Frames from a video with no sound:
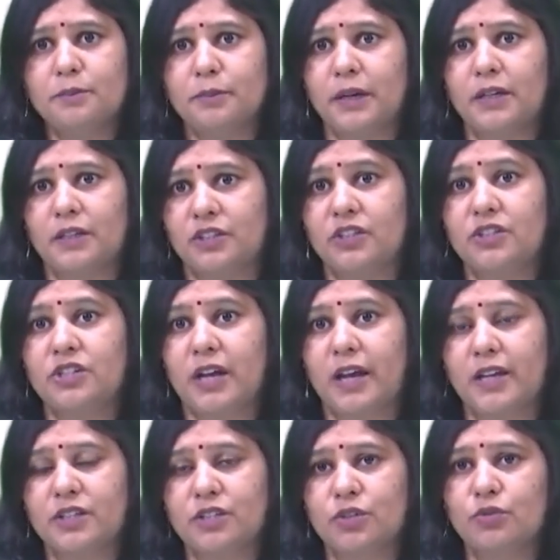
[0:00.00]
but the
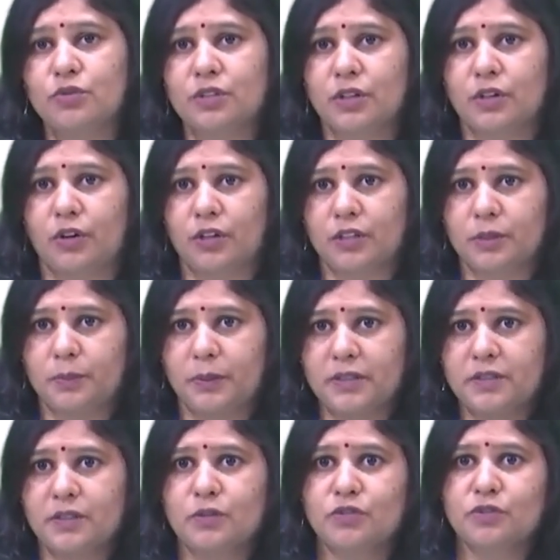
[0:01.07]
GIS user or the
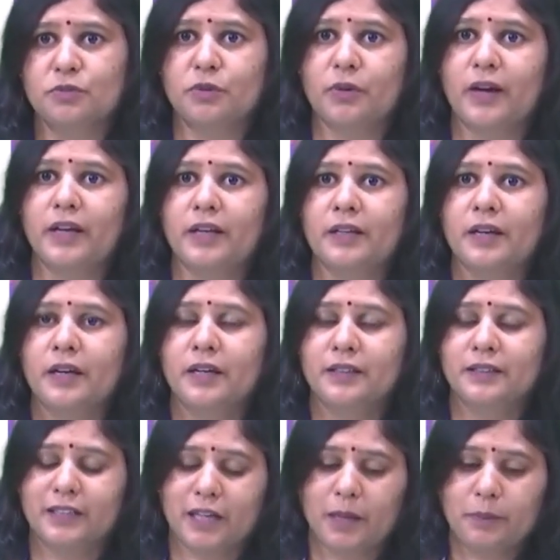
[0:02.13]
person who's providing
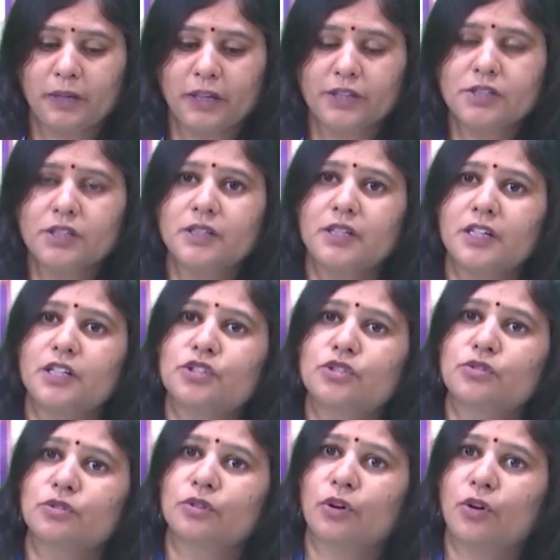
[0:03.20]
that application needs
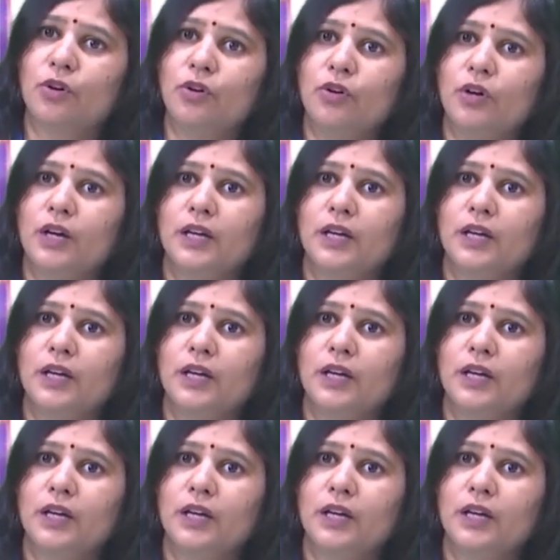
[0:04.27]
to know